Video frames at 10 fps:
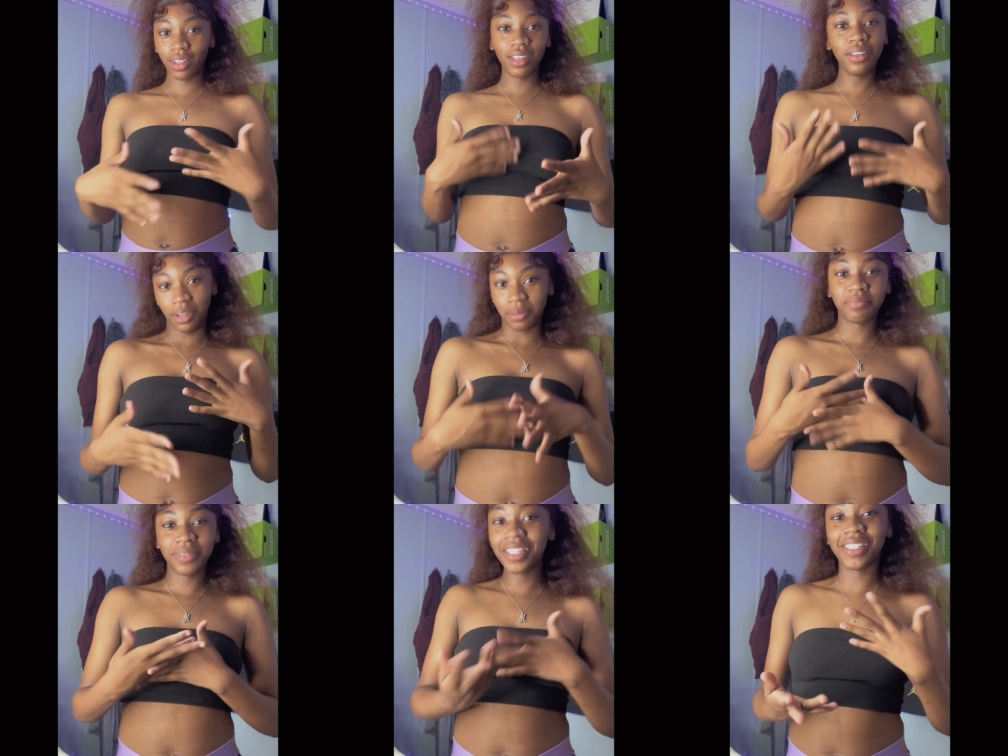You know,
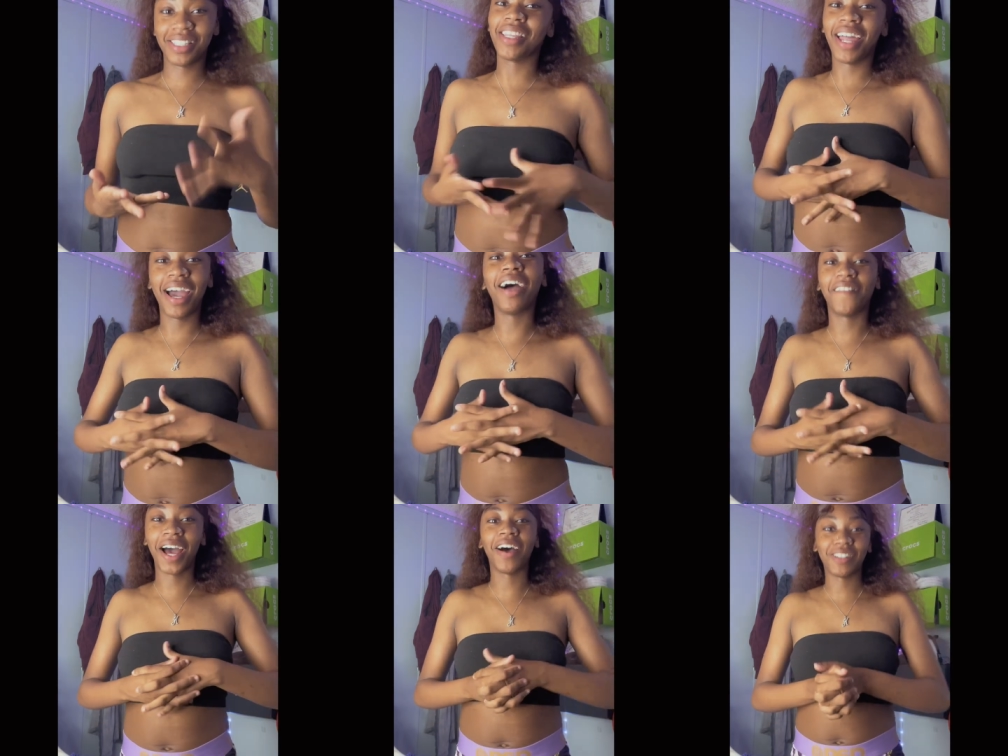it's just a lot of
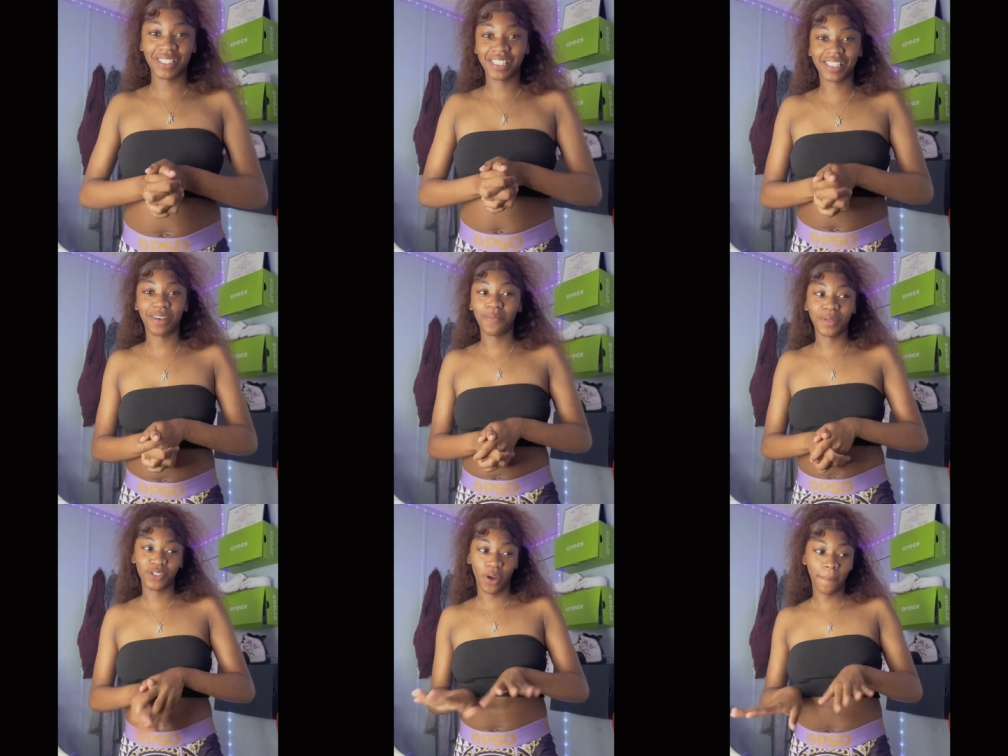hauls just gonna be
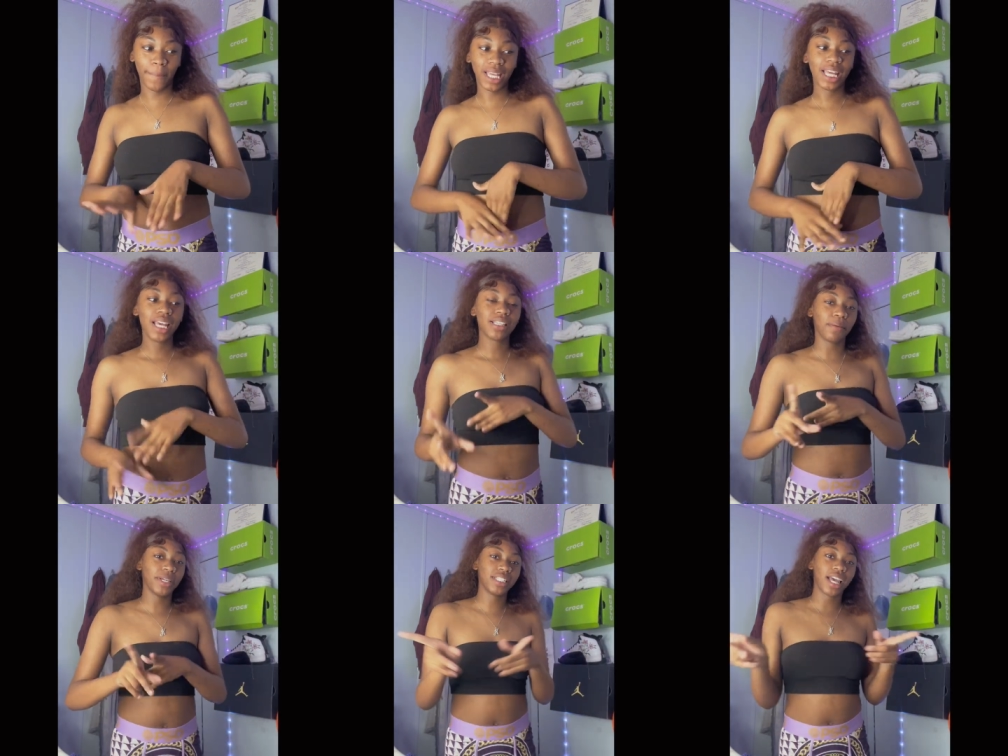dropping. So
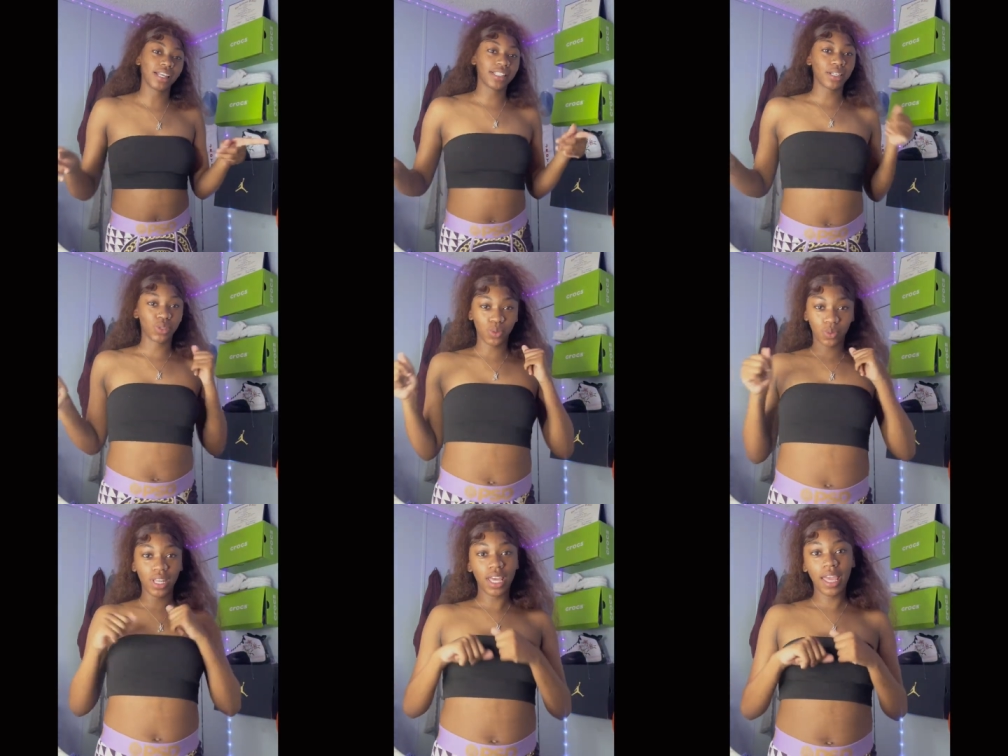make sure y'all stay
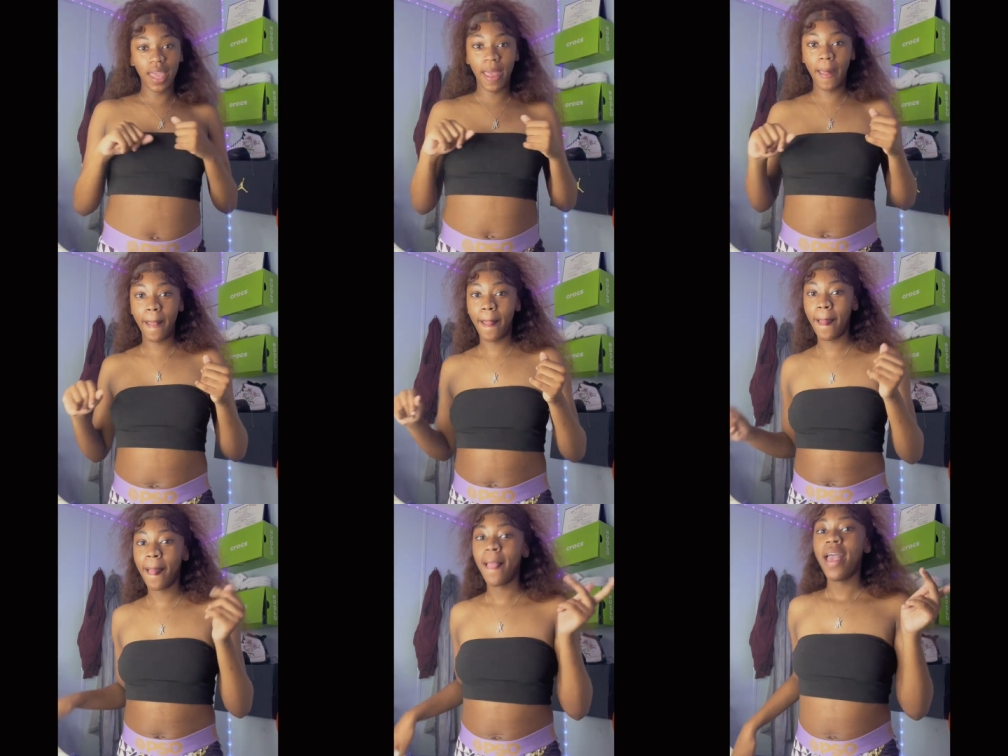tuned in
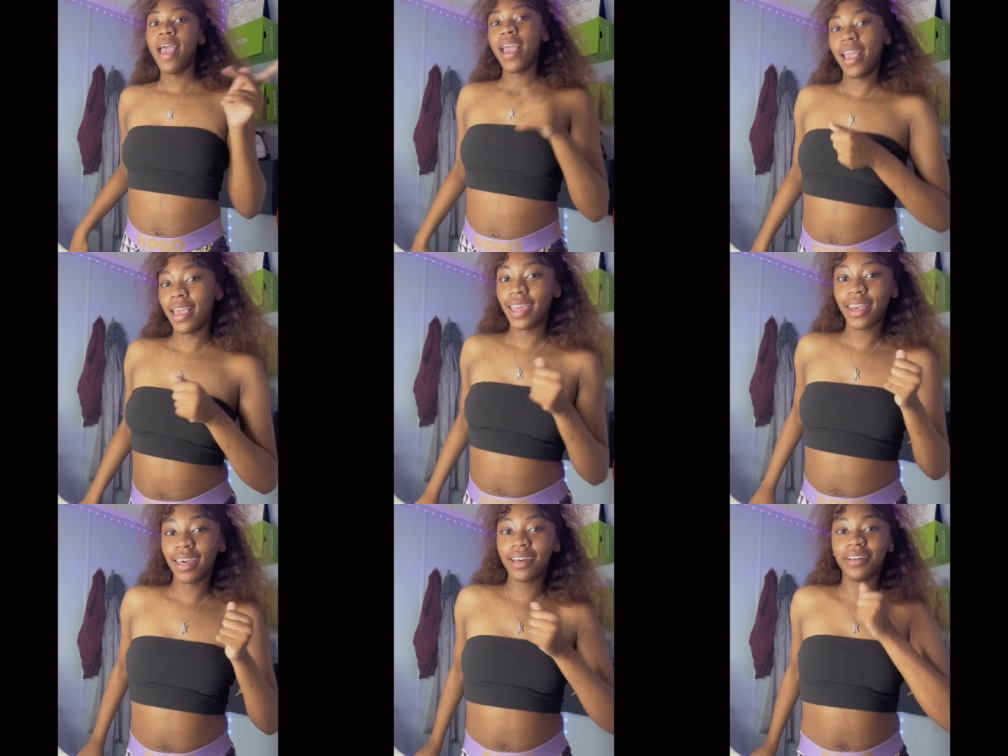and
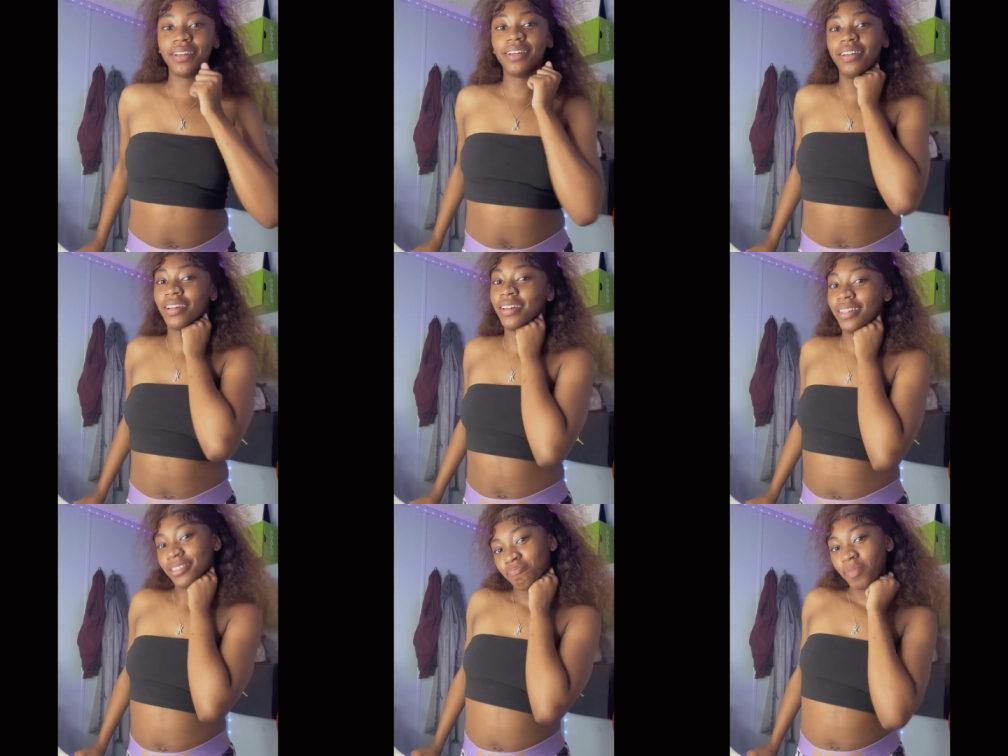
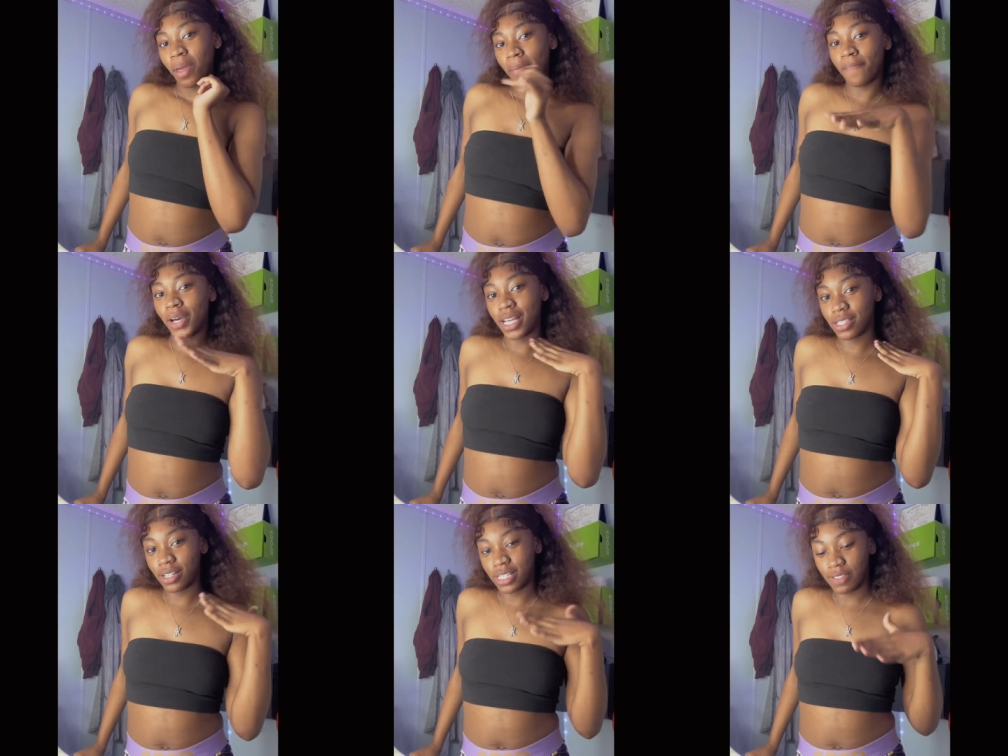before I
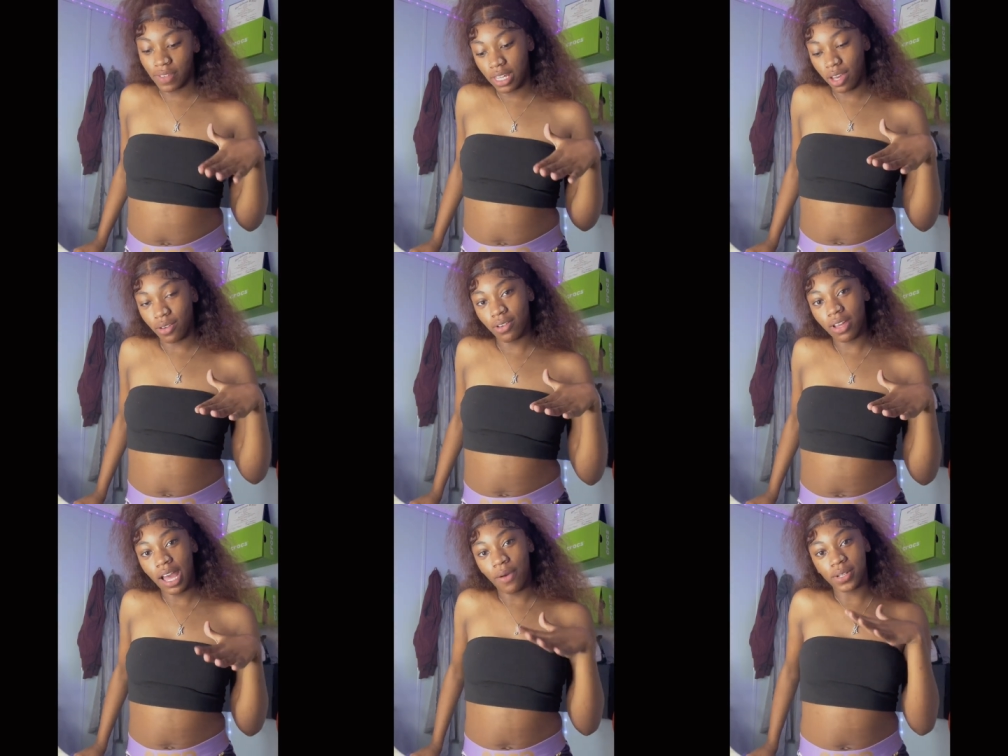start this video,
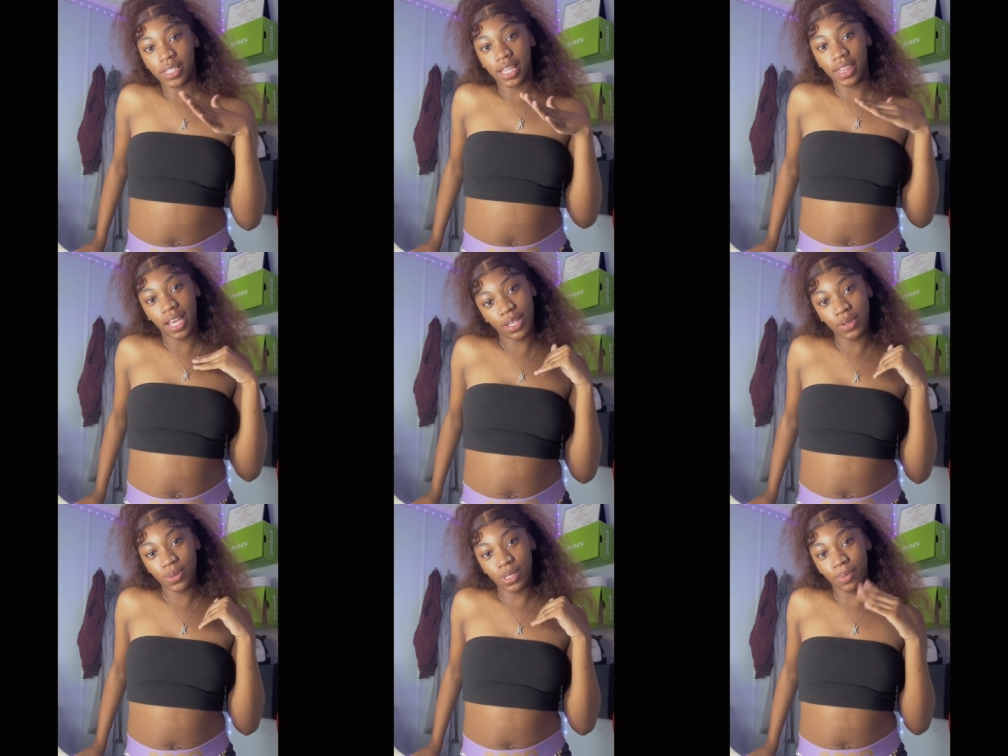I want to say thank you to the